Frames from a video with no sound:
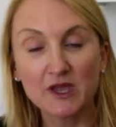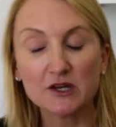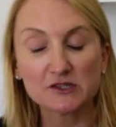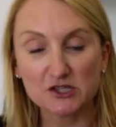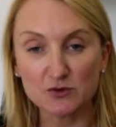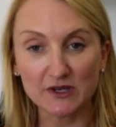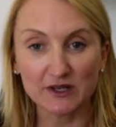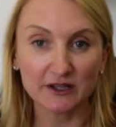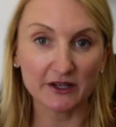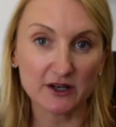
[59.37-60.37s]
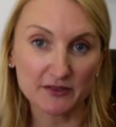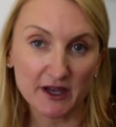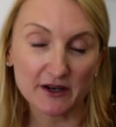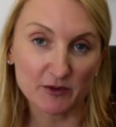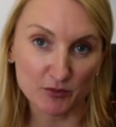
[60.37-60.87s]
So you can click on
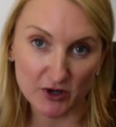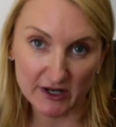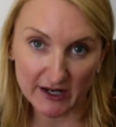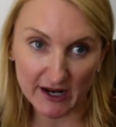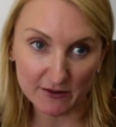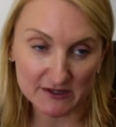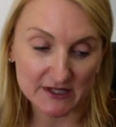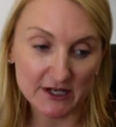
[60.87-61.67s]
that and print it out.